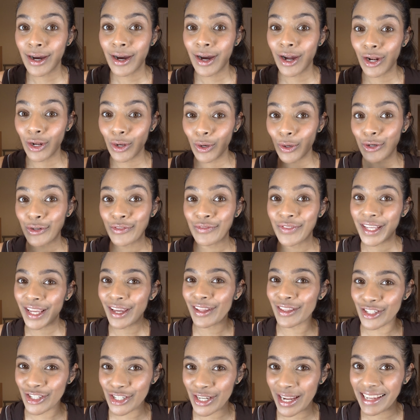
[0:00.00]
a lot of the
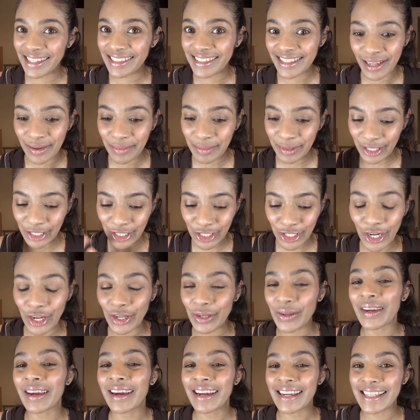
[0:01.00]
other shades that I'm going to show
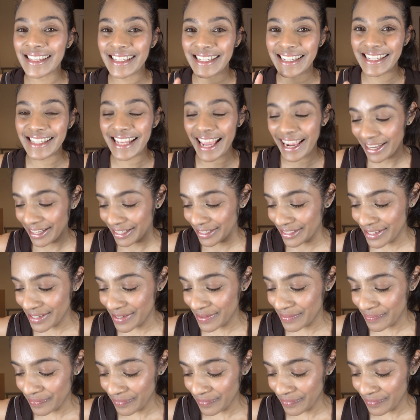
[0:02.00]
you guys in a second.